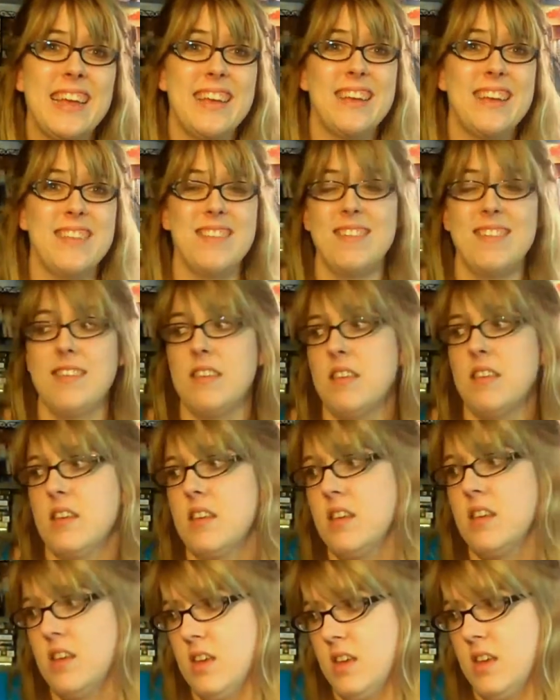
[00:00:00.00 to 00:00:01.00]
It's
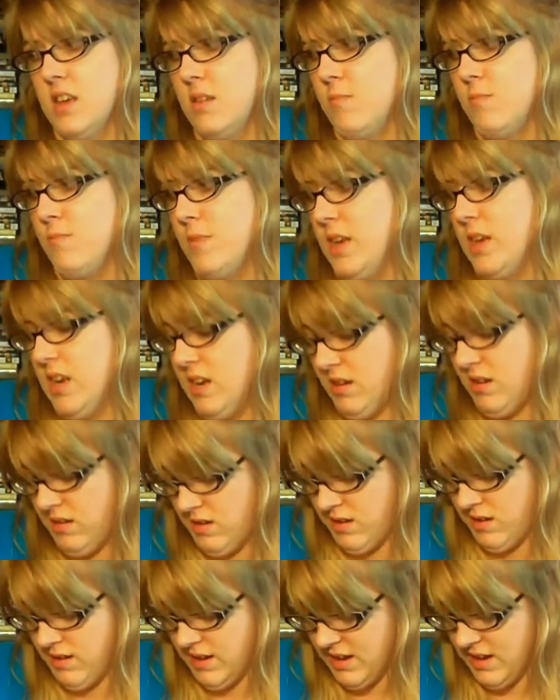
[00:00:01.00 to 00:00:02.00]
been
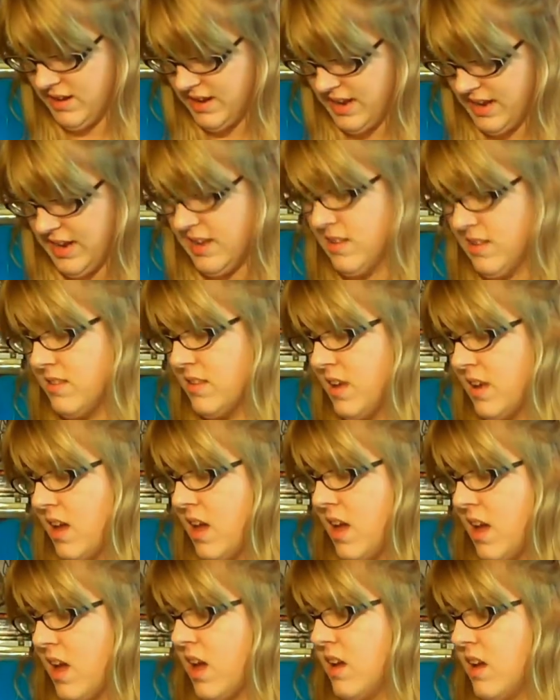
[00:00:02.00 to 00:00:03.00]
10 days
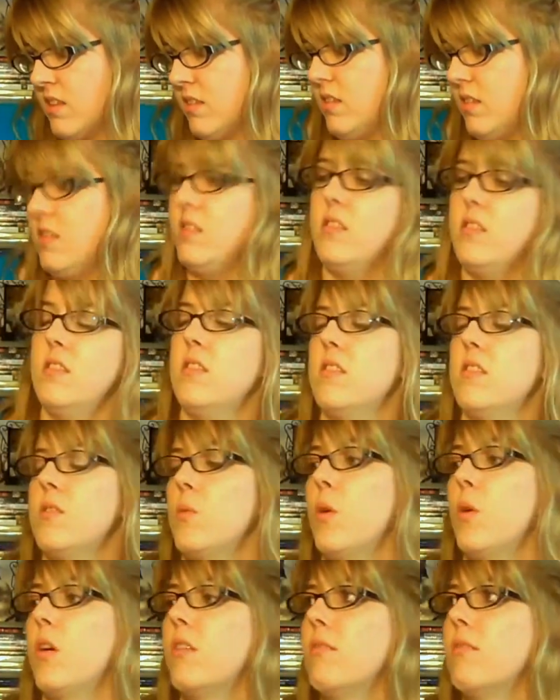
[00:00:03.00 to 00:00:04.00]
since,
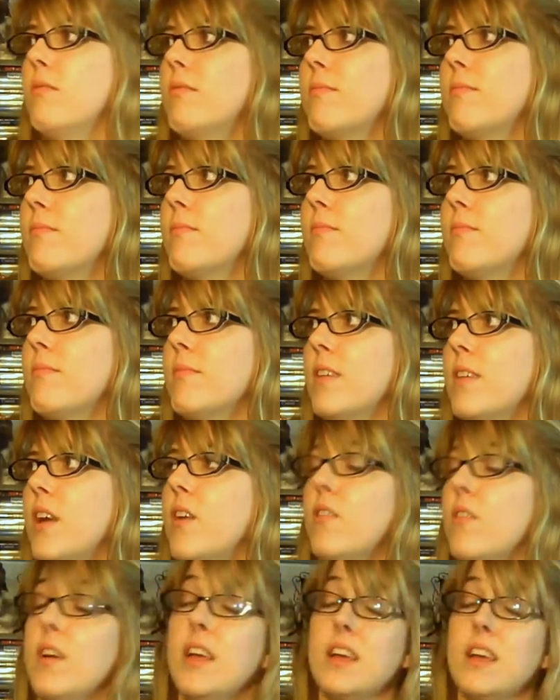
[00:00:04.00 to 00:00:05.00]
well,
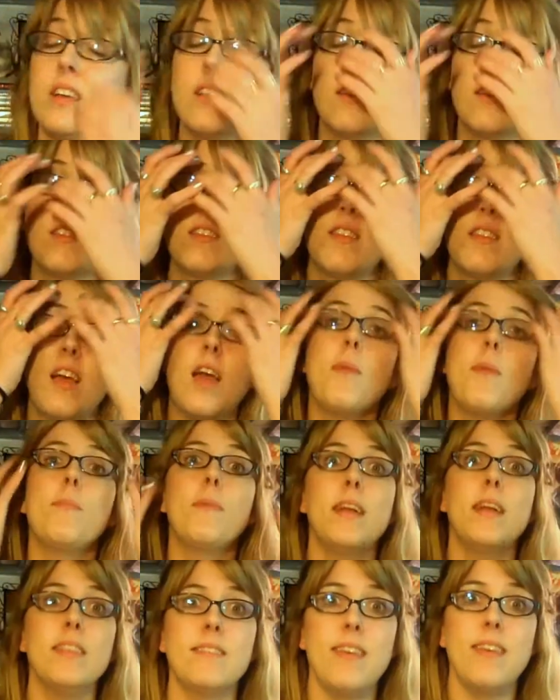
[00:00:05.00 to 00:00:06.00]
no. I
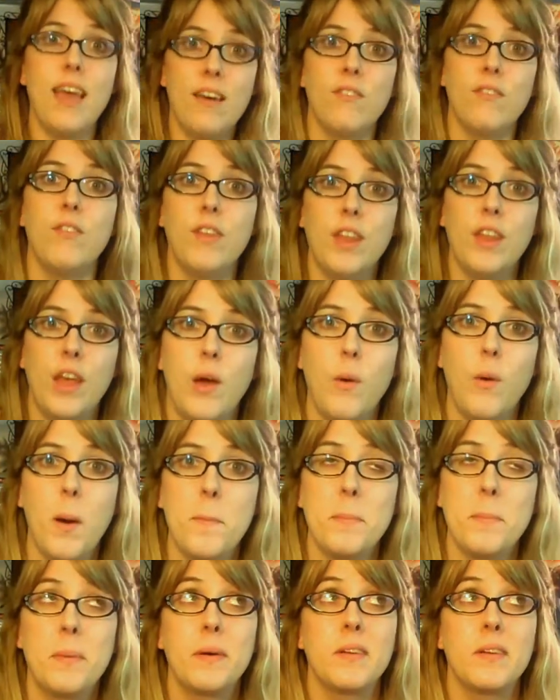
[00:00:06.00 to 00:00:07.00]
meant to have a video
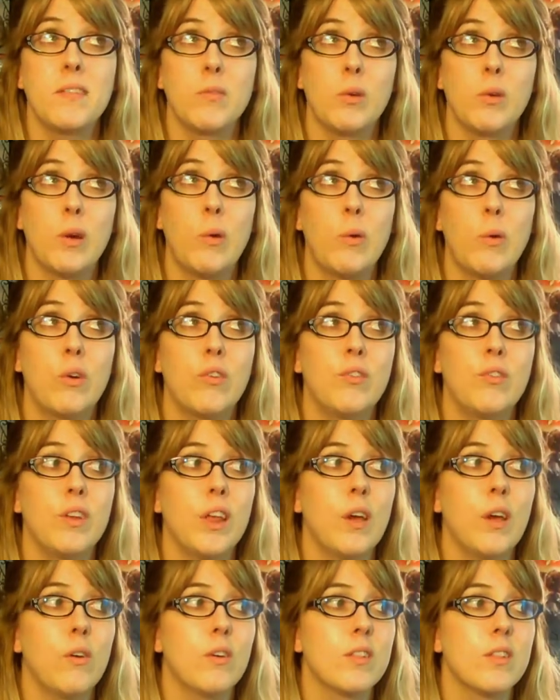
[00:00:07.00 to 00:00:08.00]
up, record a
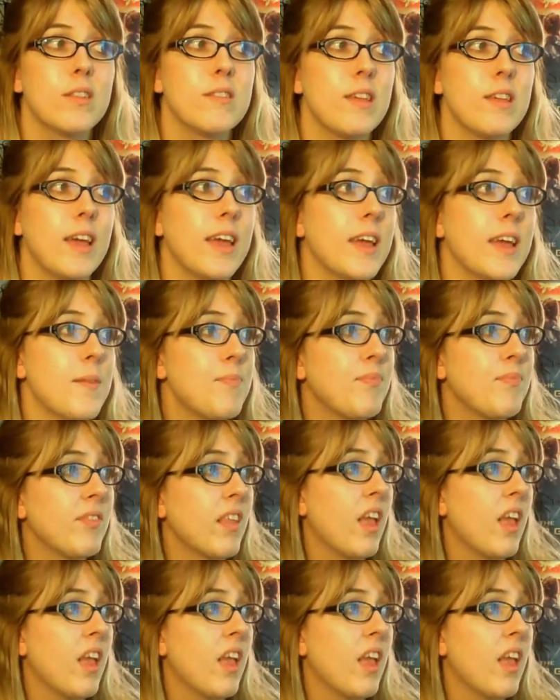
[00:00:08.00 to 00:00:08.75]
video on the 2nd.